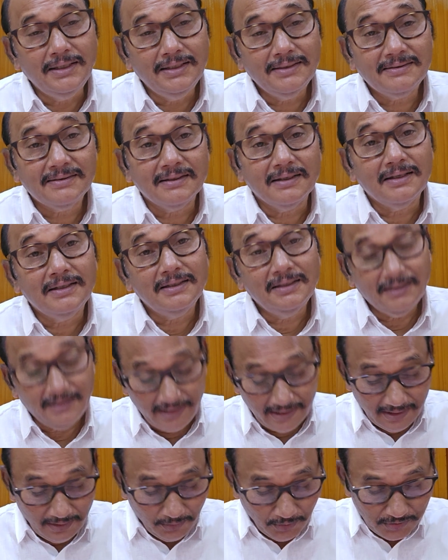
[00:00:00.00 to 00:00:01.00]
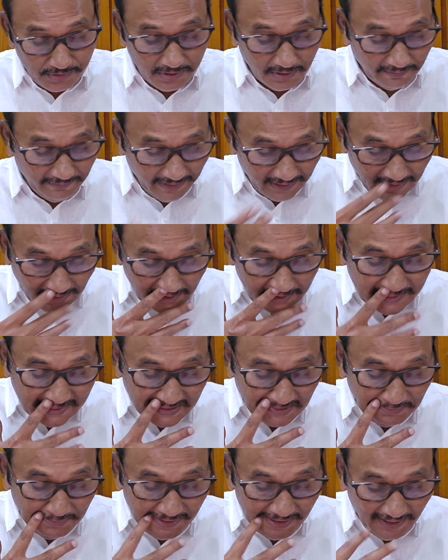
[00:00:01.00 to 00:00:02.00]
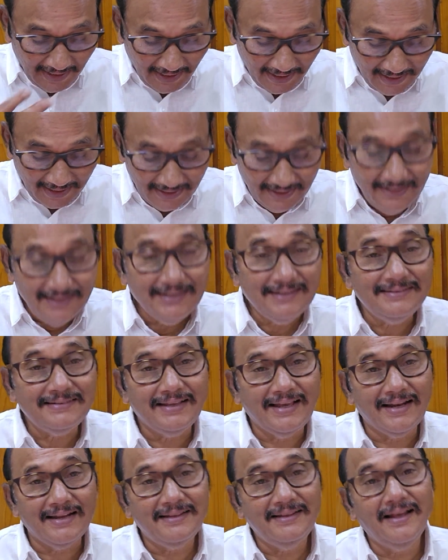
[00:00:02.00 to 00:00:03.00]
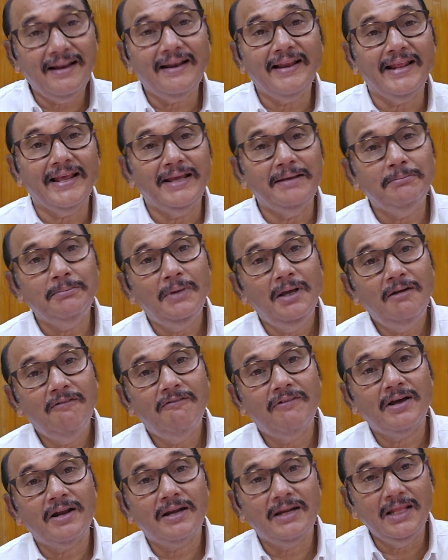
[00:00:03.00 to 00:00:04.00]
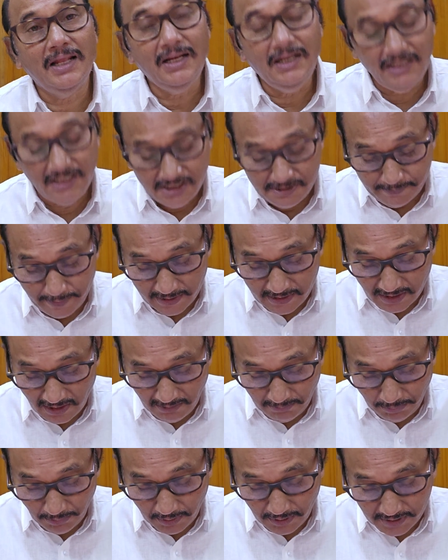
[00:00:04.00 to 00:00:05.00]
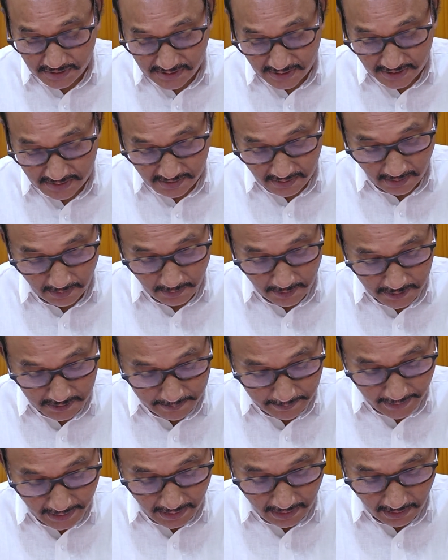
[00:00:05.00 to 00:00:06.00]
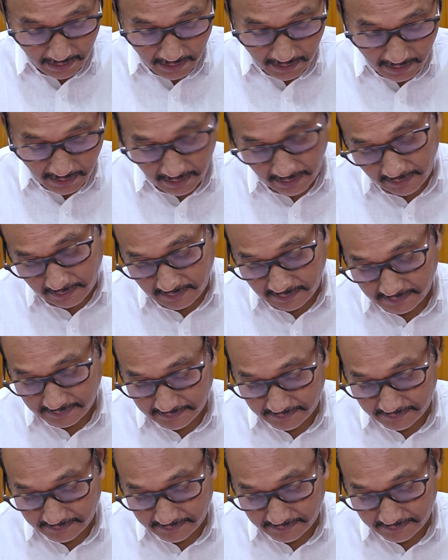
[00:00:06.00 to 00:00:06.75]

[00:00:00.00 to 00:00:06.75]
is again question whether CBI is another name for Delhi Special Police Establishment or not.